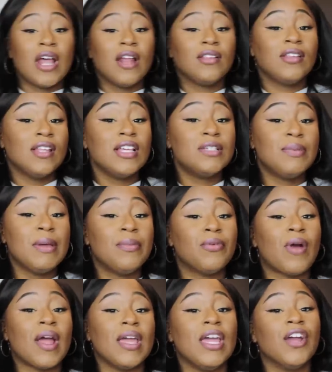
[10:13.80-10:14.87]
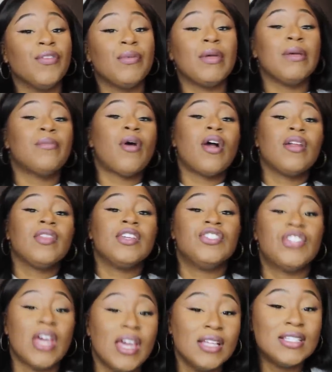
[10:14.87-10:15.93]
out to these people right here for being part of the
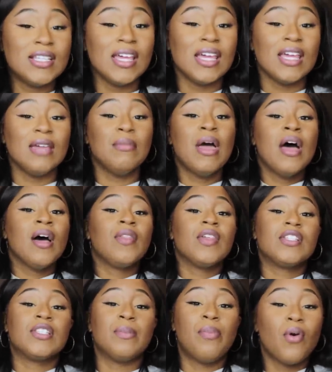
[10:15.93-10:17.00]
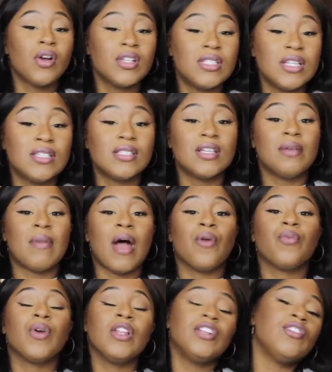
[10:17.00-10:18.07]
J team, the support system.
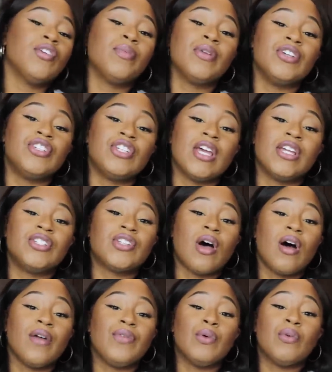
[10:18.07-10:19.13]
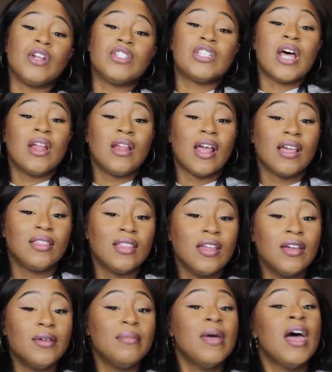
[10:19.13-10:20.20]
I really do appreciate y'all. If you want to shout out like
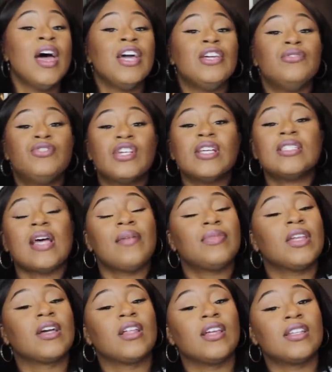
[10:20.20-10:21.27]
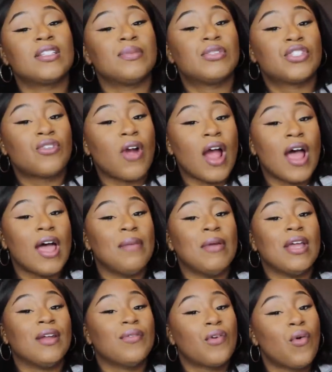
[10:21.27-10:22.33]
them, you just have to click subscribe
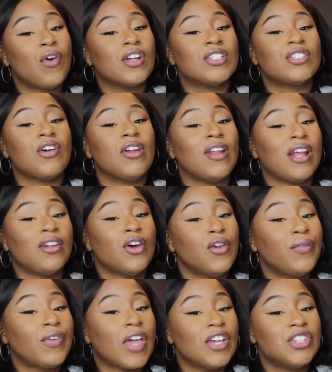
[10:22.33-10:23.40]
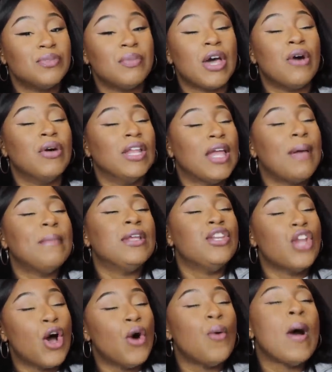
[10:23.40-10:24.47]
and of course turn on that notification bell and let me
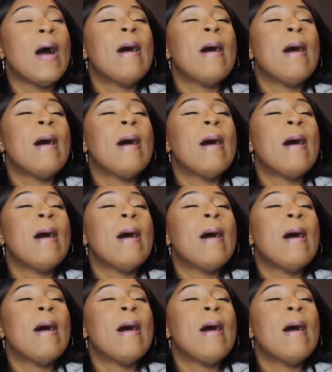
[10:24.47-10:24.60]
know